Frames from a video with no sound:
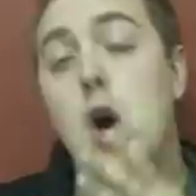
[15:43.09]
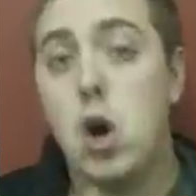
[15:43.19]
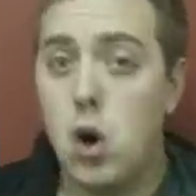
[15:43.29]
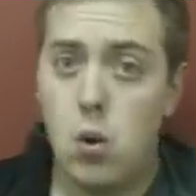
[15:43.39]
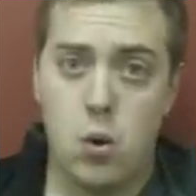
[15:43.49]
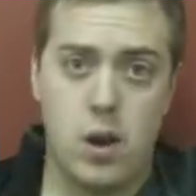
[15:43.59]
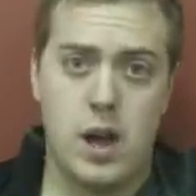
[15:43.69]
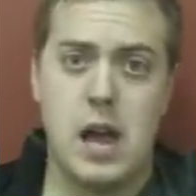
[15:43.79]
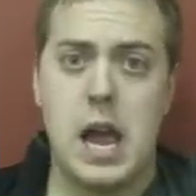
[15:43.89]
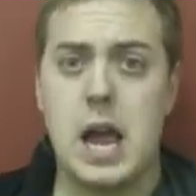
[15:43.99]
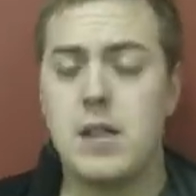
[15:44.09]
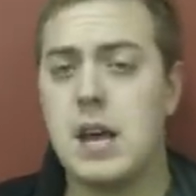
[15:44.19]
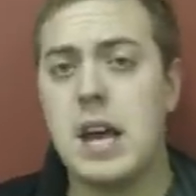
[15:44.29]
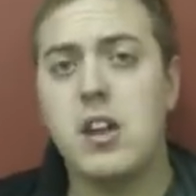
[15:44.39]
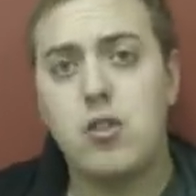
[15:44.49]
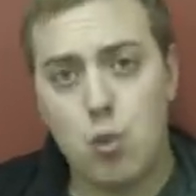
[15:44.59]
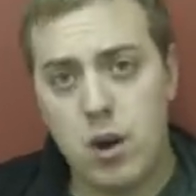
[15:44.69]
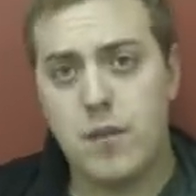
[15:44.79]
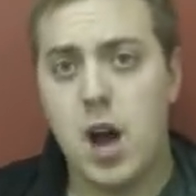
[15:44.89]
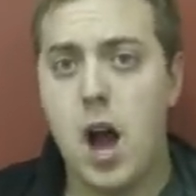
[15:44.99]
Who in the
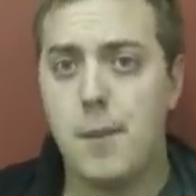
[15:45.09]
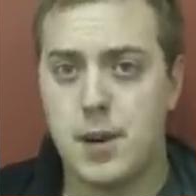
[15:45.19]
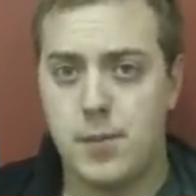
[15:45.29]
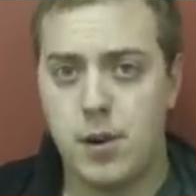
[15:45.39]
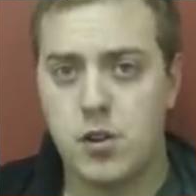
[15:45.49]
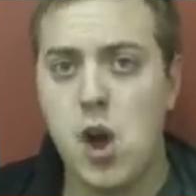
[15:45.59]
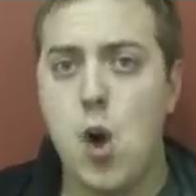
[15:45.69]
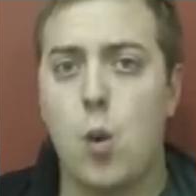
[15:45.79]
history of comic books